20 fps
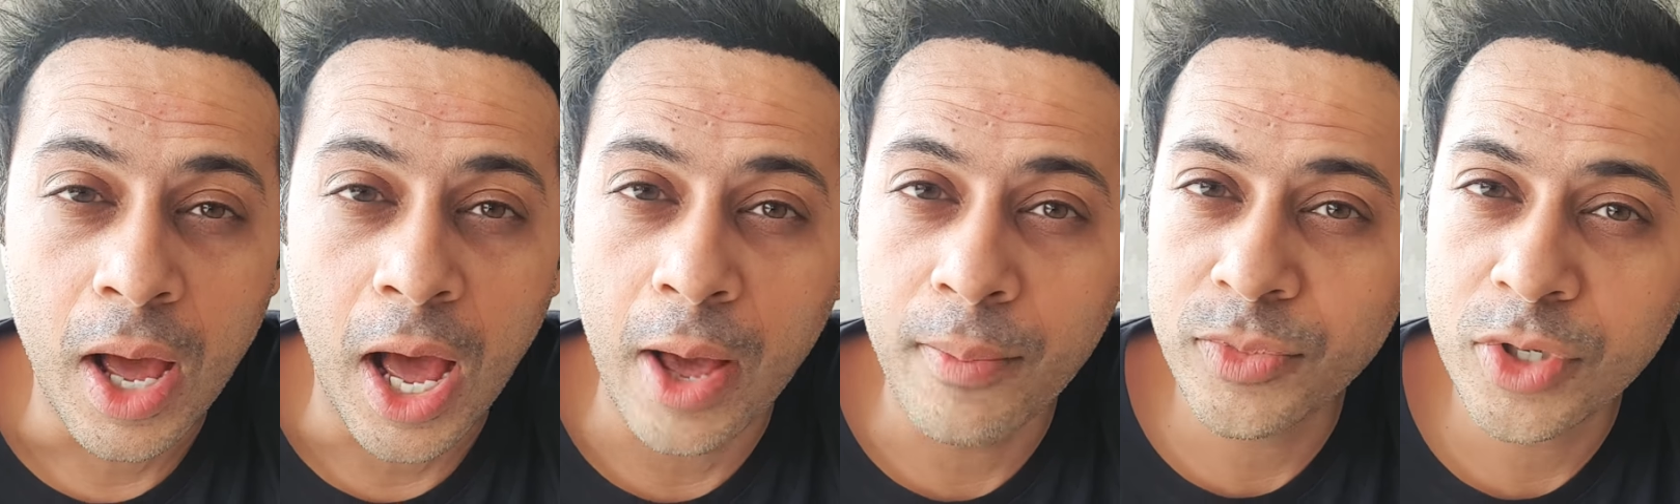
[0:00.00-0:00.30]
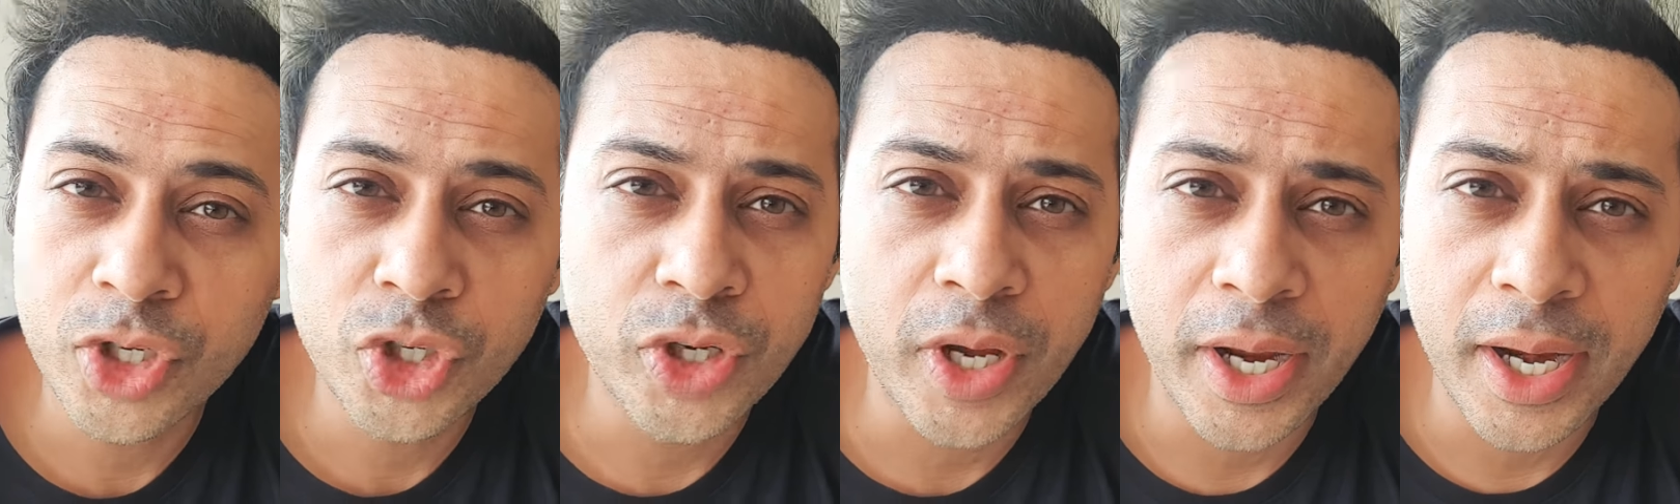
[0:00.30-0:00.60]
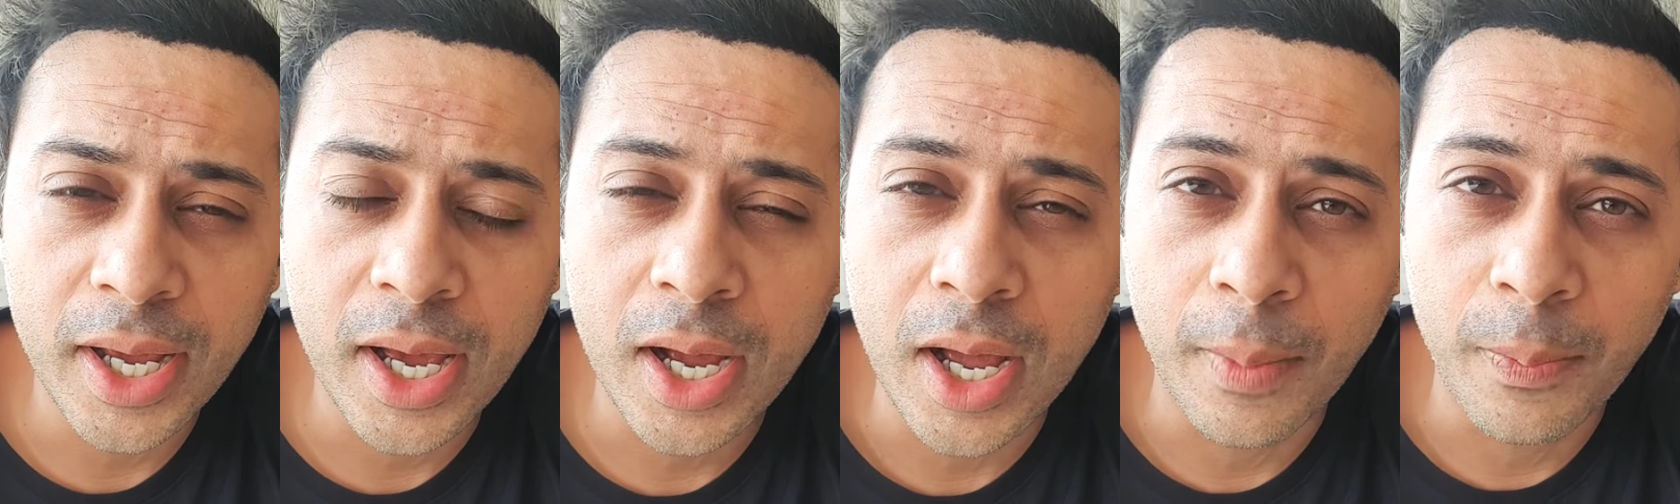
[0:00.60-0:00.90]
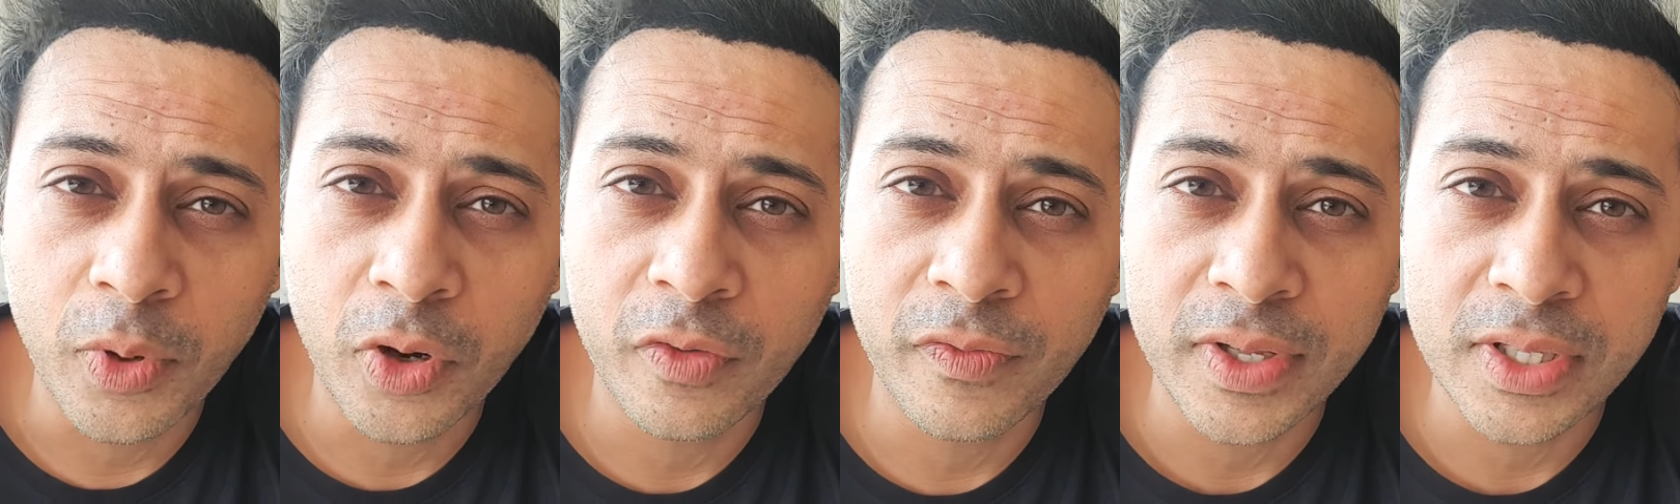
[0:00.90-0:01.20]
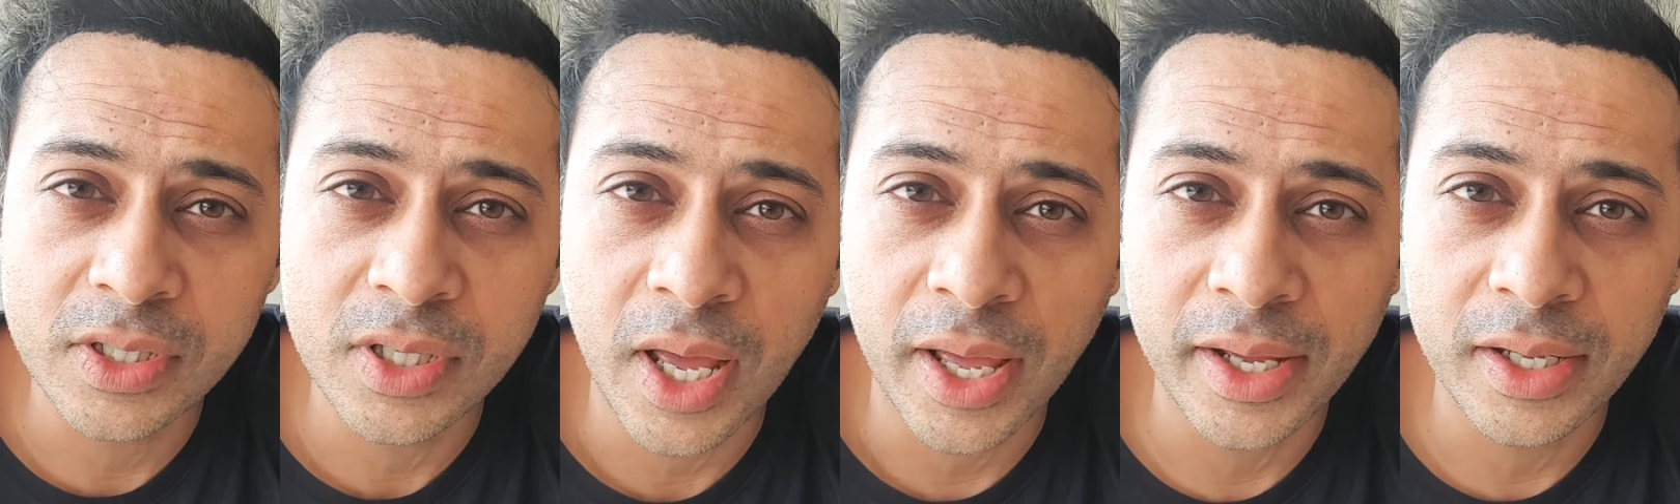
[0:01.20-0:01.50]
I'm just sharing a couple of
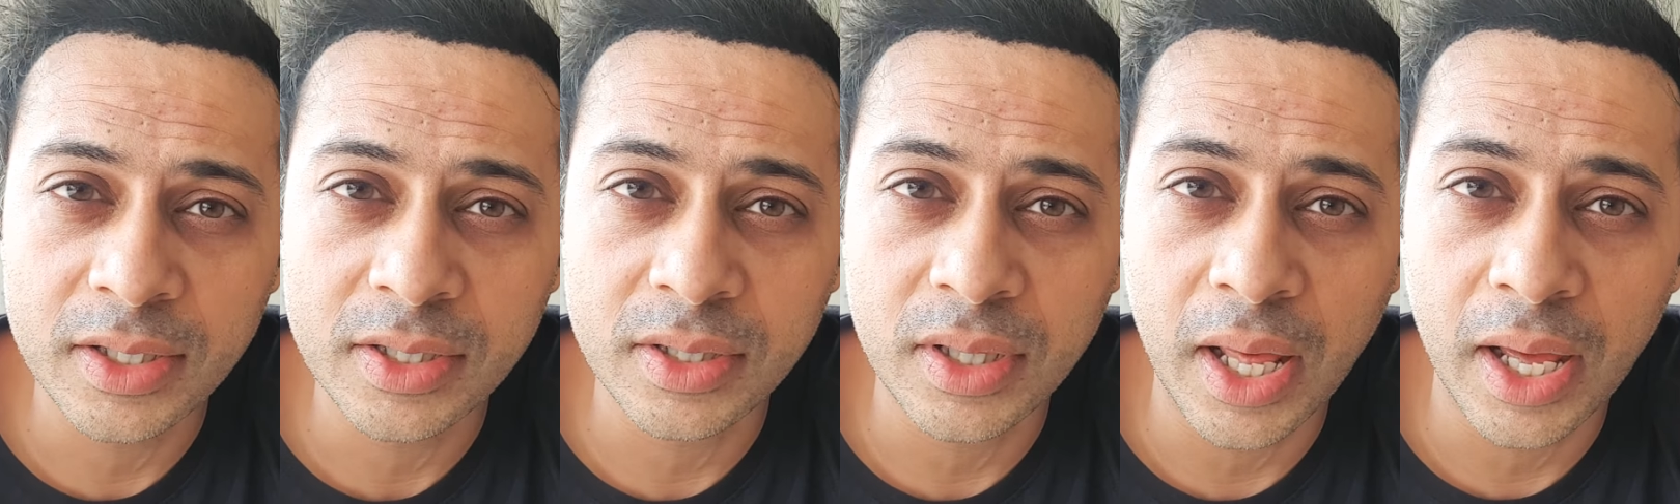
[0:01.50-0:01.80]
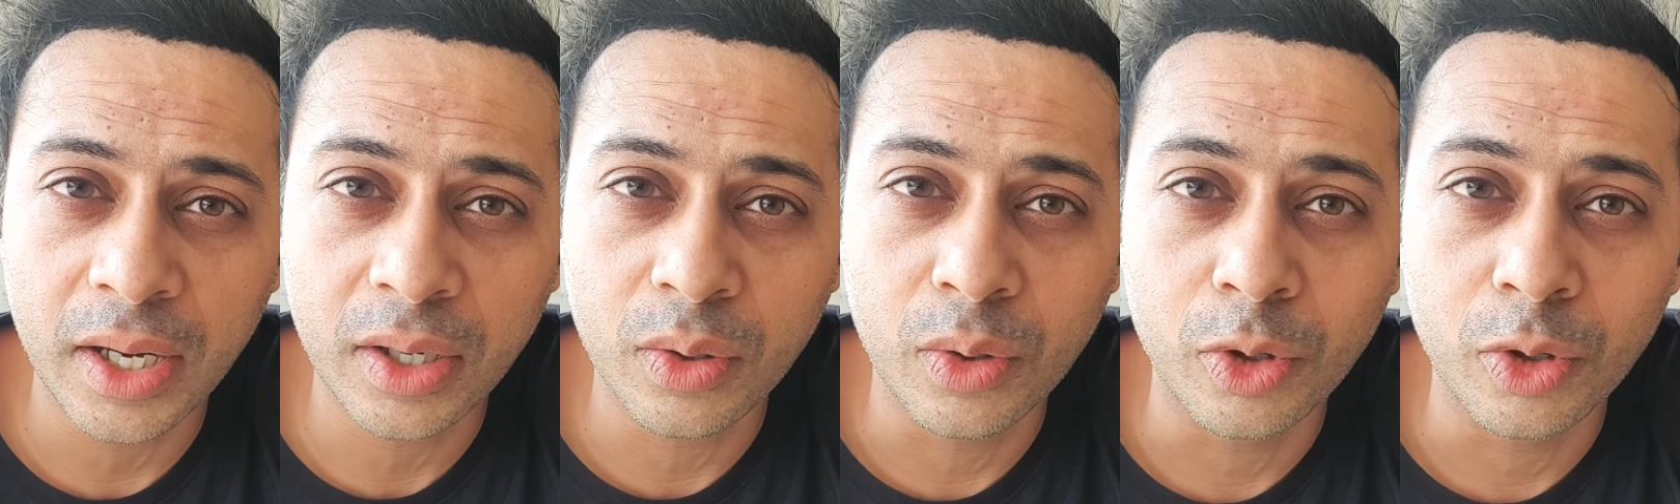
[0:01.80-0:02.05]
insights that